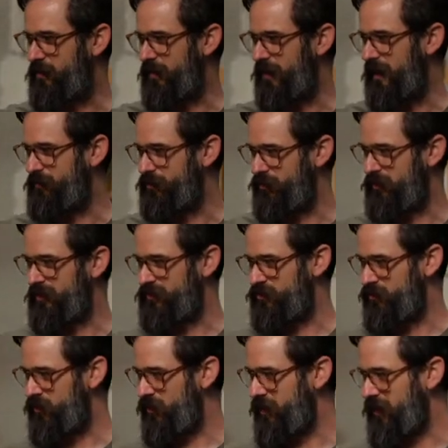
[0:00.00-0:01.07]
but I'm doing a
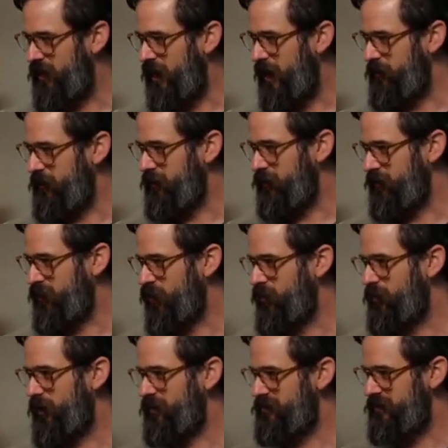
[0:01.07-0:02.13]
Sororia copy with
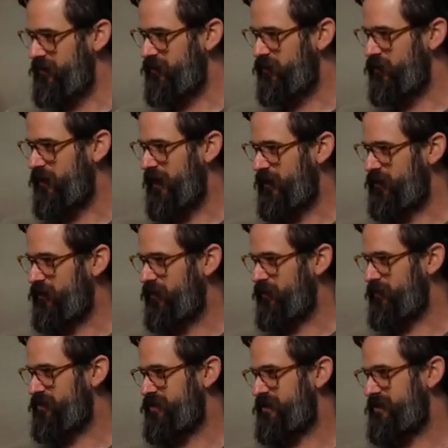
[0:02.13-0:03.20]
cobalt, teal, quinacridone,
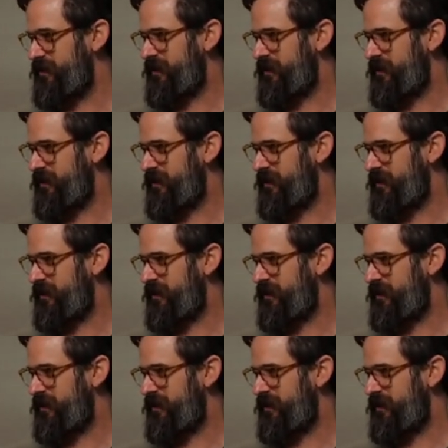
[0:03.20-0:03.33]
magenta,